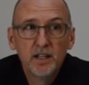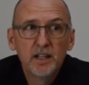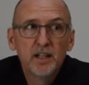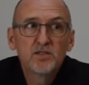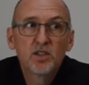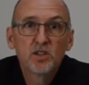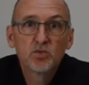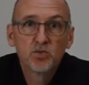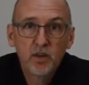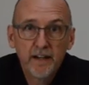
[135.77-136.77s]
It's a
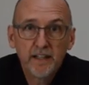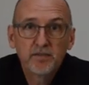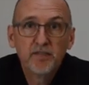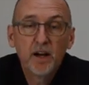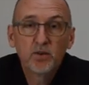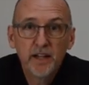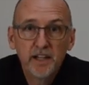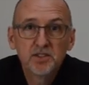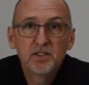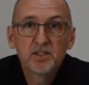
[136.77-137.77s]
great
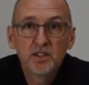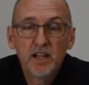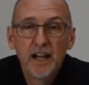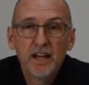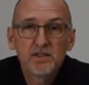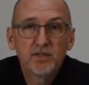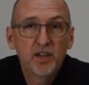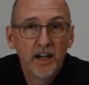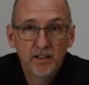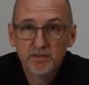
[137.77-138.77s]
foundational class for
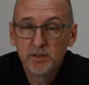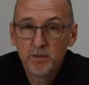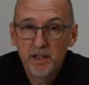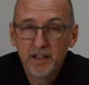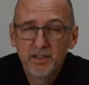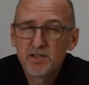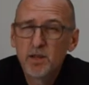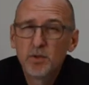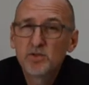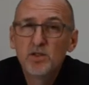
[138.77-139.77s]
everybody. There's
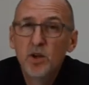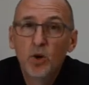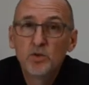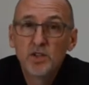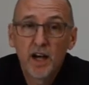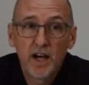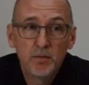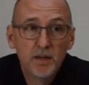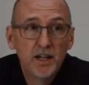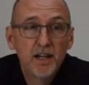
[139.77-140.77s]
almost no
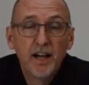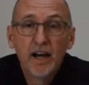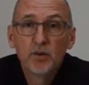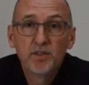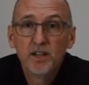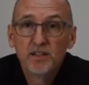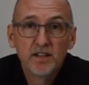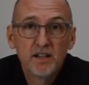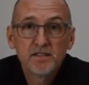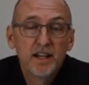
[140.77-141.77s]
job out there that
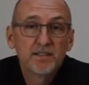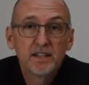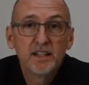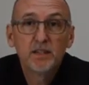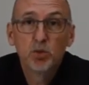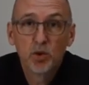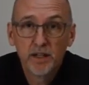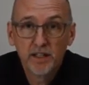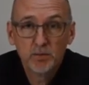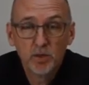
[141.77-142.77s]
doesn't have a keyboard
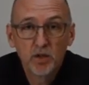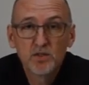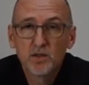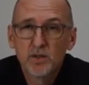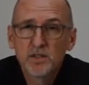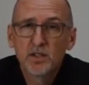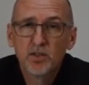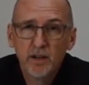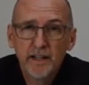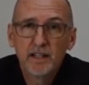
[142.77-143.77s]
anymore, so it's a
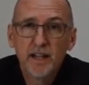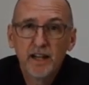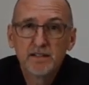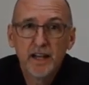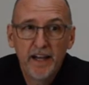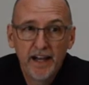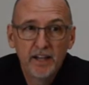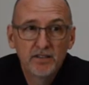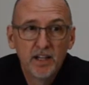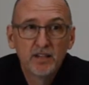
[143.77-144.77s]
great class to
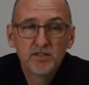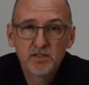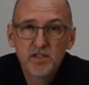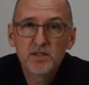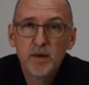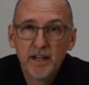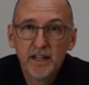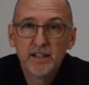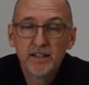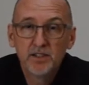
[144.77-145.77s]
have for just about
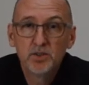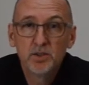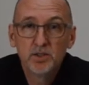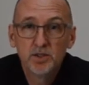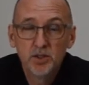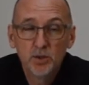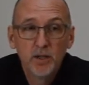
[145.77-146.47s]
anything you could do.